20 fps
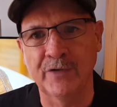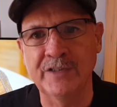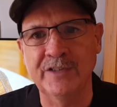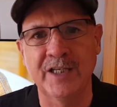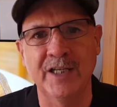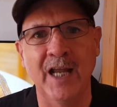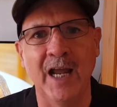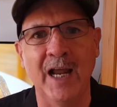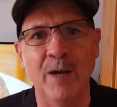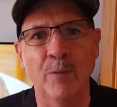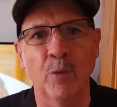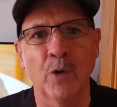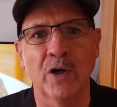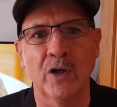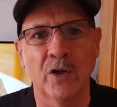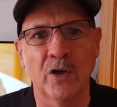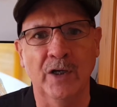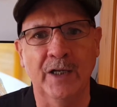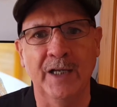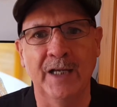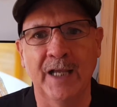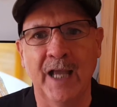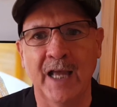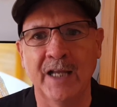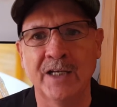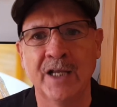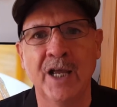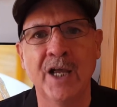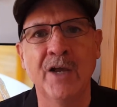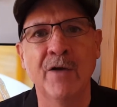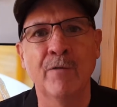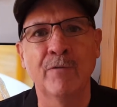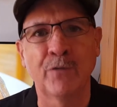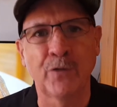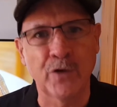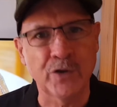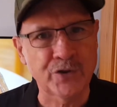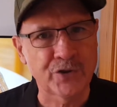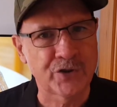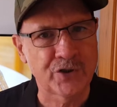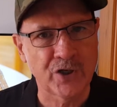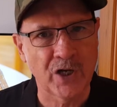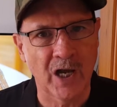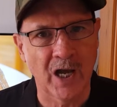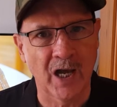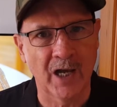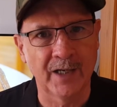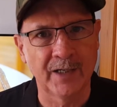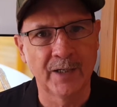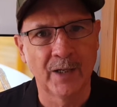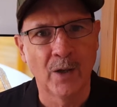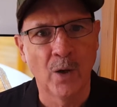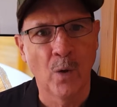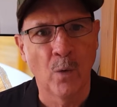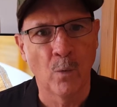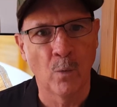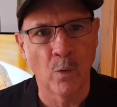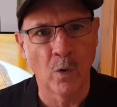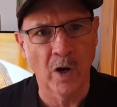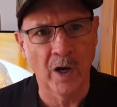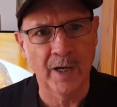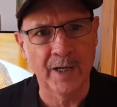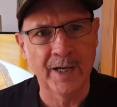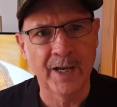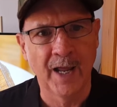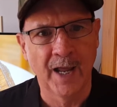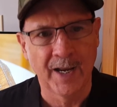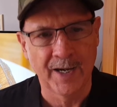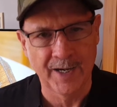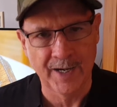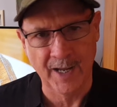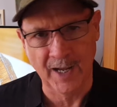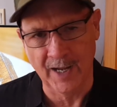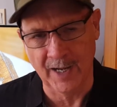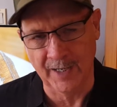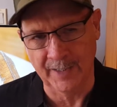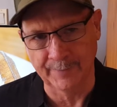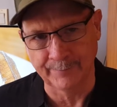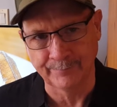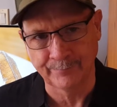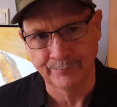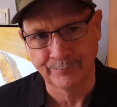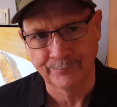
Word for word: And today we're looking at 1 John 1:9.